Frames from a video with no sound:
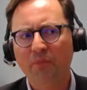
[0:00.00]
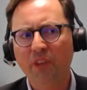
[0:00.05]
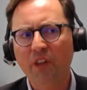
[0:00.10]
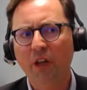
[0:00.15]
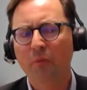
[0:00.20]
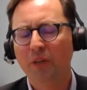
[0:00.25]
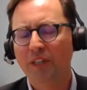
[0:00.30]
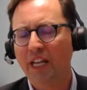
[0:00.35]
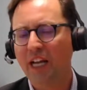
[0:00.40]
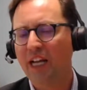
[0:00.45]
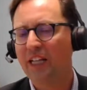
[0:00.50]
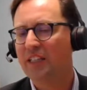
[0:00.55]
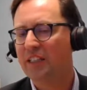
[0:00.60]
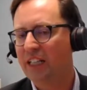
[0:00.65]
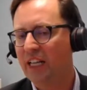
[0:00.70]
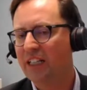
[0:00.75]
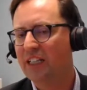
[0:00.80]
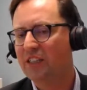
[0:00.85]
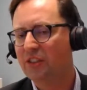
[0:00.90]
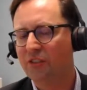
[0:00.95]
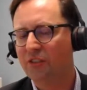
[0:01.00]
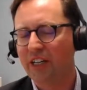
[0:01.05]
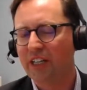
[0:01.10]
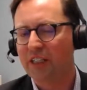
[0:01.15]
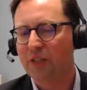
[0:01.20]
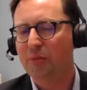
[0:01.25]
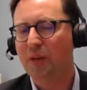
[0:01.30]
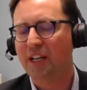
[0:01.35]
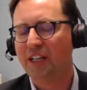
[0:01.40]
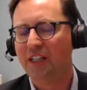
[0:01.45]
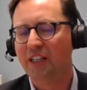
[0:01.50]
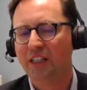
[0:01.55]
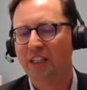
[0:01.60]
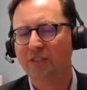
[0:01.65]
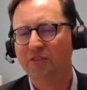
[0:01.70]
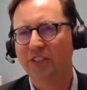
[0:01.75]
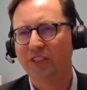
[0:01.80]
but that is very speculative,